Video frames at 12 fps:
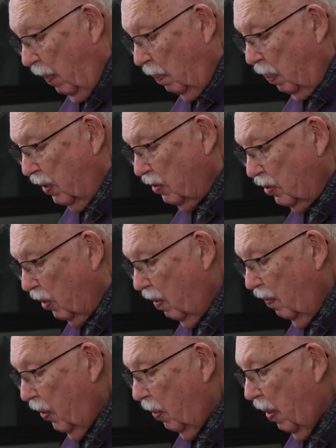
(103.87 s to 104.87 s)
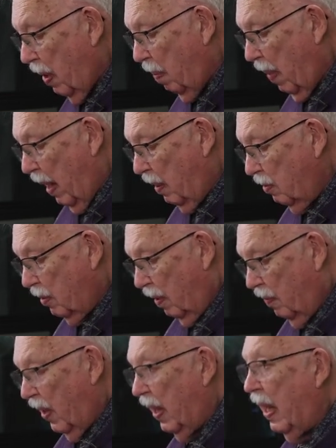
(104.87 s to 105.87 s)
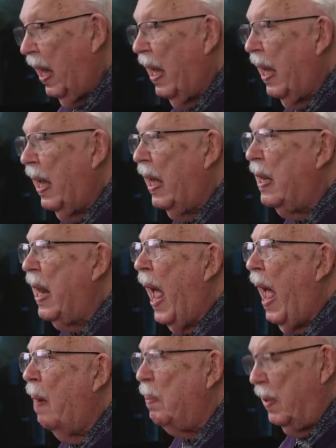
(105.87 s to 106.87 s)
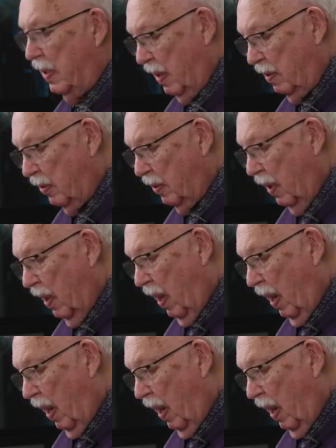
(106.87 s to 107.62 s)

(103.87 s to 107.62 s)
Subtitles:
preserve the remains of the inhabitants